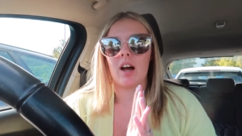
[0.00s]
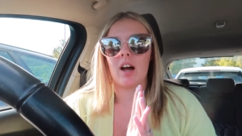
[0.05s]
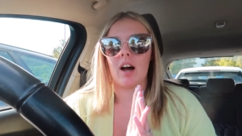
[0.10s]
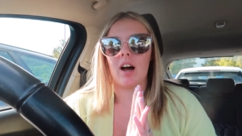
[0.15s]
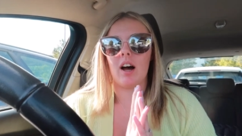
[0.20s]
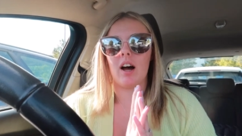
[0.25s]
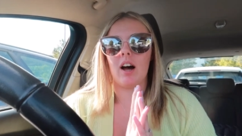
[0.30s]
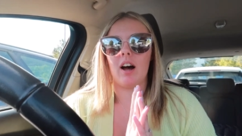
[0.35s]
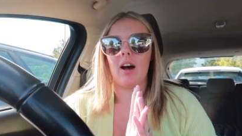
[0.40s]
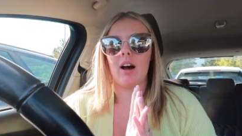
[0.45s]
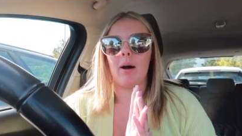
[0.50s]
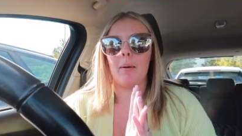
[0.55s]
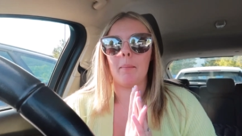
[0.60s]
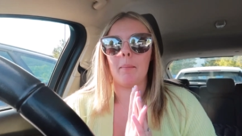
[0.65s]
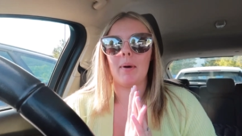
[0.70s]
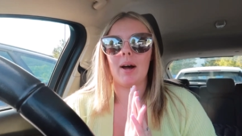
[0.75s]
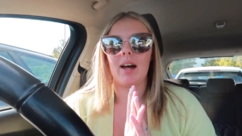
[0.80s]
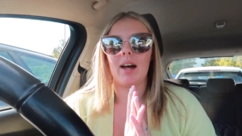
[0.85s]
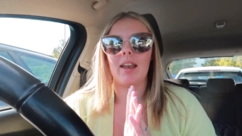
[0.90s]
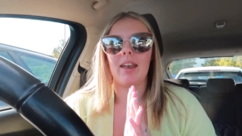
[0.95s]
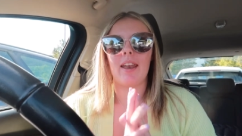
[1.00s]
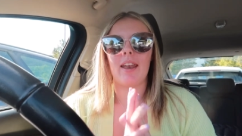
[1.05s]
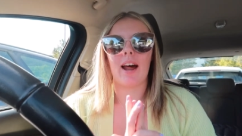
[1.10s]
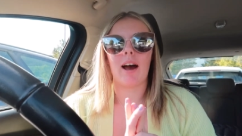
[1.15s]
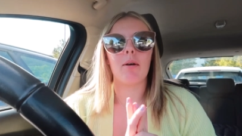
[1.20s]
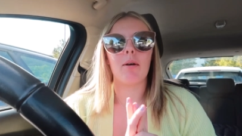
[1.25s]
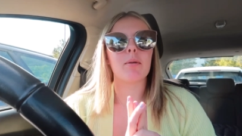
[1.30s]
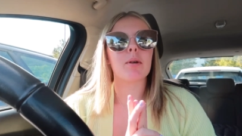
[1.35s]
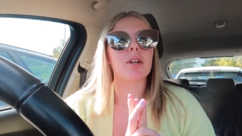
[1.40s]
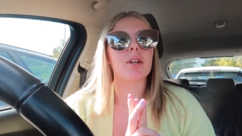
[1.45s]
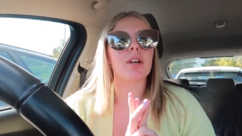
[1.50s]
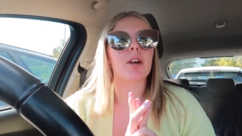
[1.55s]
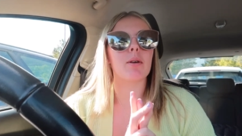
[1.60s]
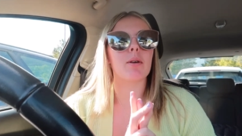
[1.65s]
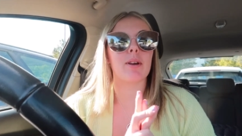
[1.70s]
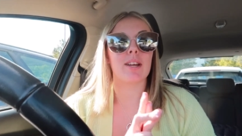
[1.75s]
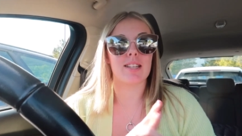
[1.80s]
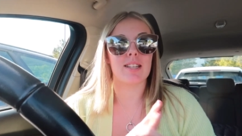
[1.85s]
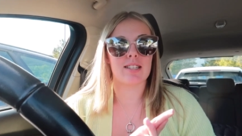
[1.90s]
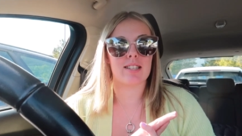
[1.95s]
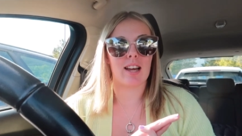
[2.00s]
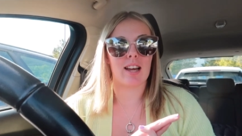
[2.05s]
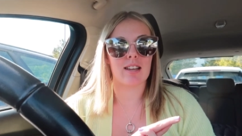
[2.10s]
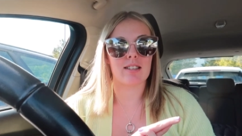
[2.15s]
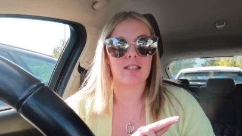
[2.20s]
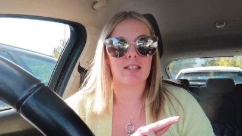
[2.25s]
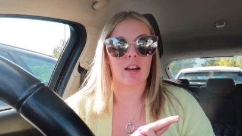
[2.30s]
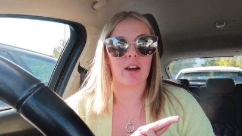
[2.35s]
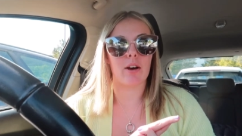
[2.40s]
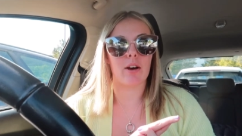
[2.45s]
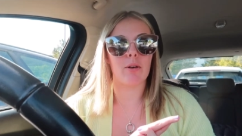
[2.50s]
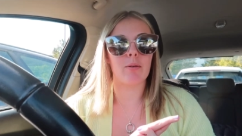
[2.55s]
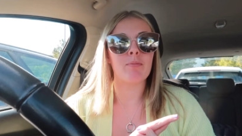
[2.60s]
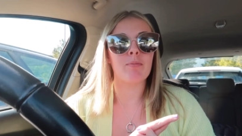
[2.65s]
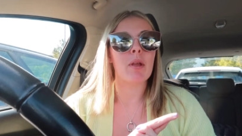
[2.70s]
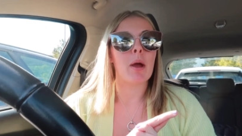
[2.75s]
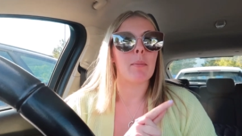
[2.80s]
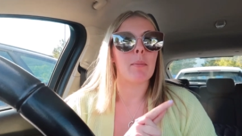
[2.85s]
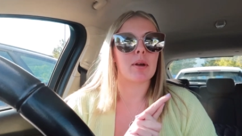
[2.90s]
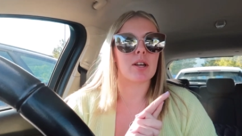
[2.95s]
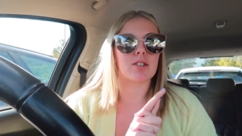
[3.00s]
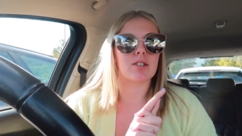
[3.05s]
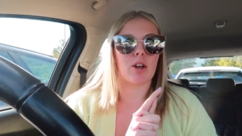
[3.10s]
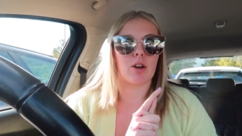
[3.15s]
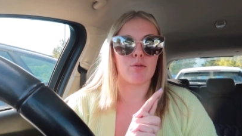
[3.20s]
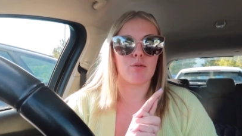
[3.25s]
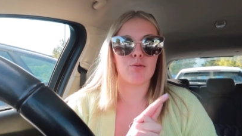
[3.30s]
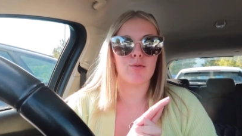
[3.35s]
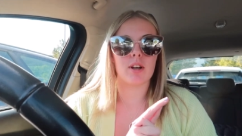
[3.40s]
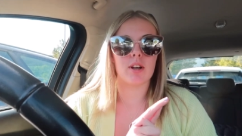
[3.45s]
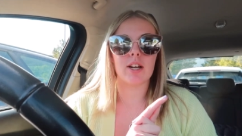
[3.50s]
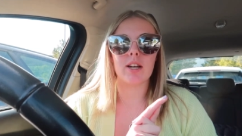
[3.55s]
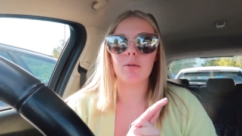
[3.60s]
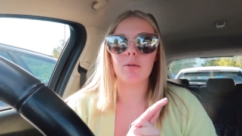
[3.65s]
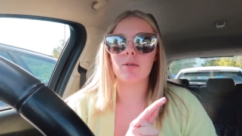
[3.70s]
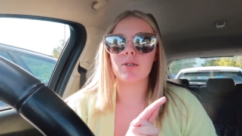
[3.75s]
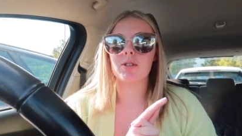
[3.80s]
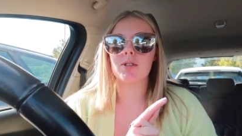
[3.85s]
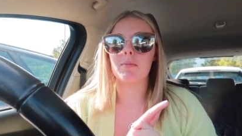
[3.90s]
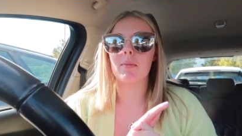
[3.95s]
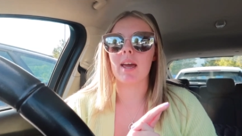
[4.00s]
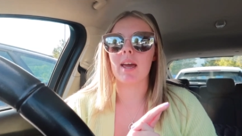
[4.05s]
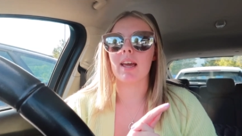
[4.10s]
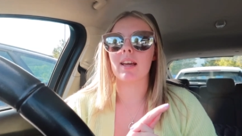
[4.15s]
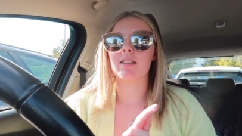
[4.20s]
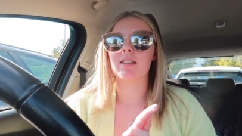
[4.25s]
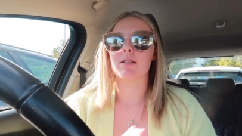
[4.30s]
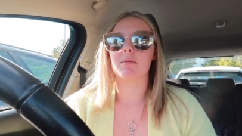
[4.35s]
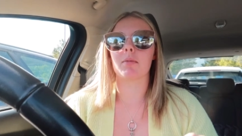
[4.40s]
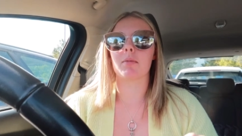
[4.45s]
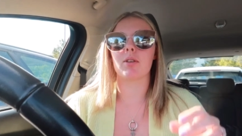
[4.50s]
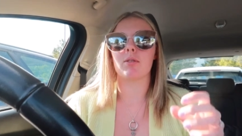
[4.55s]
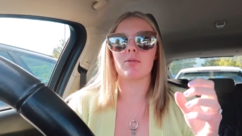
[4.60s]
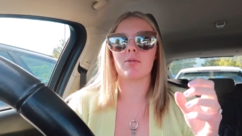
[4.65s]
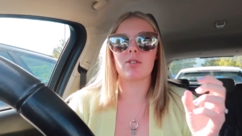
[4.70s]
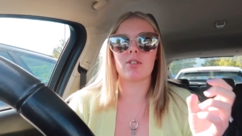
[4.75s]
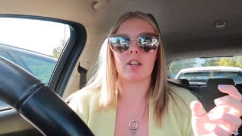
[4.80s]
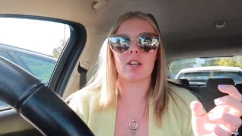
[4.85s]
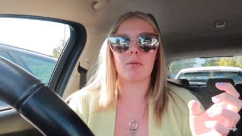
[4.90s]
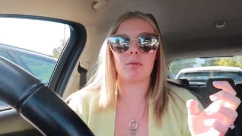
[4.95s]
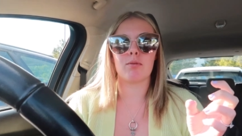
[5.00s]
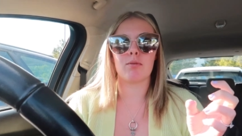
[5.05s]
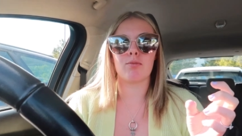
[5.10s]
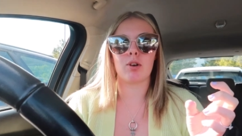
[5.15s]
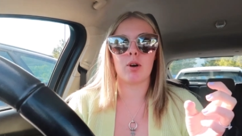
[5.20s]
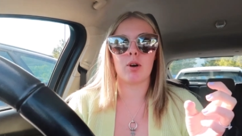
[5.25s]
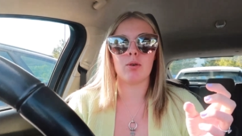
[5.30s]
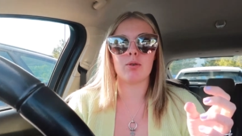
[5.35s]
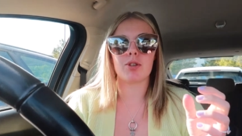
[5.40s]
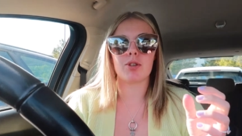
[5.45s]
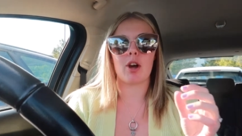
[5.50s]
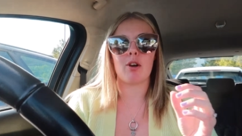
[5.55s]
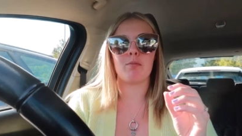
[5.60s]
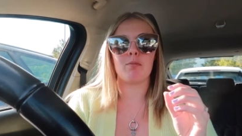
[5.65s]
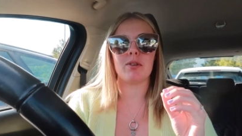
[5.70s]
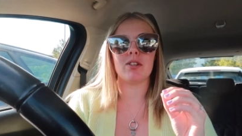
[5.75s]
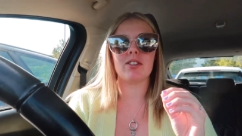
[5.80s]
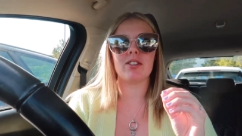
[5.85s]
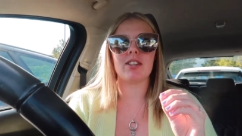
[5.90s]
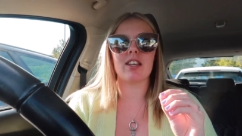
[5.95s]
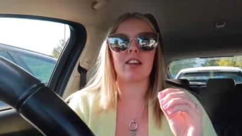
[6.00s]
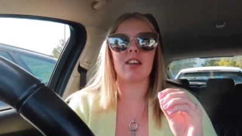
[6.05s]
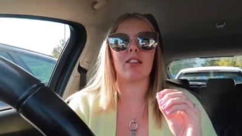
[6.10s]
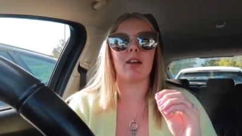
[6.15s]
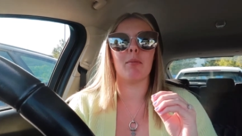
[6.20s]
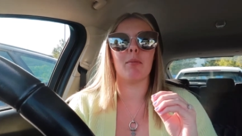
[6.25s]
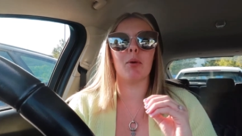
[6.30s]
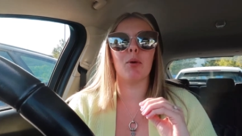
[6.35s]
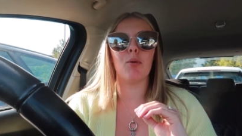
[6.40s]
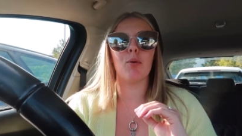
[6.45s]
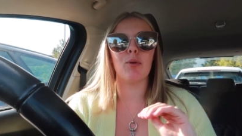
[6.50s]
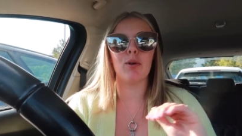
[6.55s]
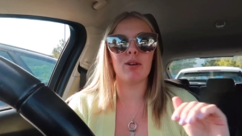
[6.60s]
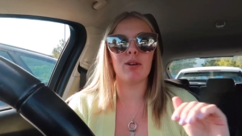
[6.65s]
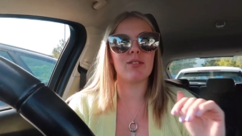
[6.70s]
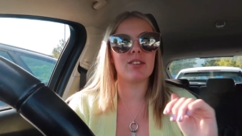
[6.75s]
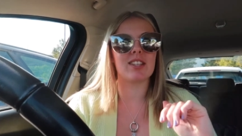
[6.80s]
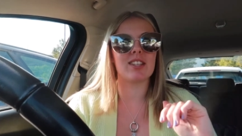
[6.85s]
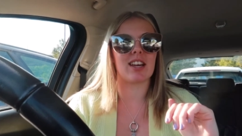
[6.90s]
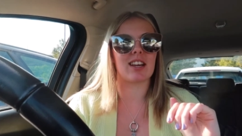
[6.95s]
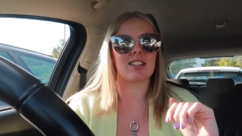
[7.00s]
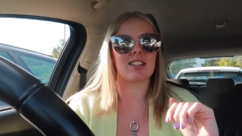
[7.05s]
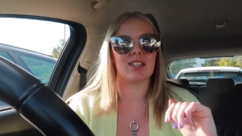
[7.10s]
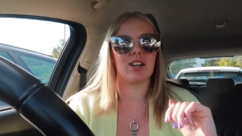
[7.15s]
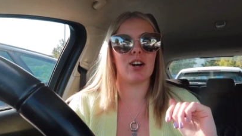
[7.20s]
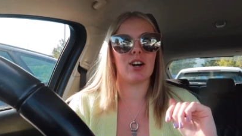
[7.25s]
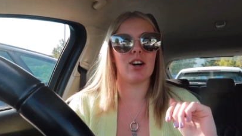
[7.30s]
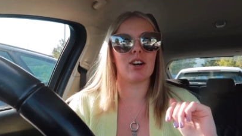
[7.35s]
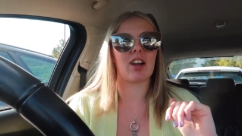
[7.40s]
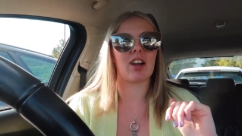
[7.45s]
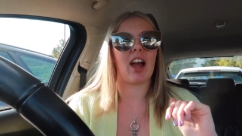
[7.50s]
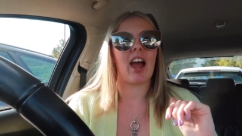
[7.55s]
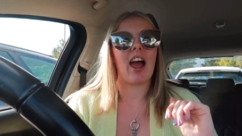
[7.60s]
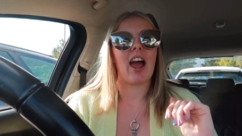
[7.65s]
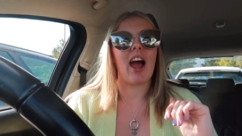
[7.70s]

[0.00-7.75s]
Now I'm going to go into Tesco because I really want to make some of those cinnamon rolls. I've been seeing them all over TikTok.